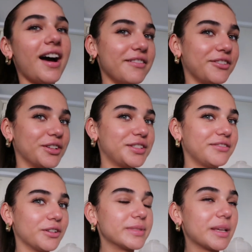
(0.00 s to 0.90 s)
I forgot to
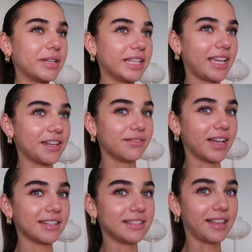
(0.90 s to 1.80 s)
film something at the end of
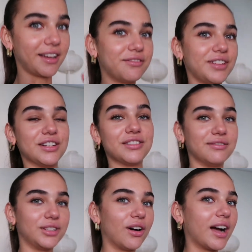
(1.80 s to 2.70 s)
that to like finish the
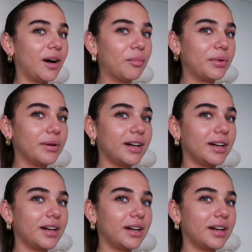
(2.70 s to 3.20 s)
vlog up.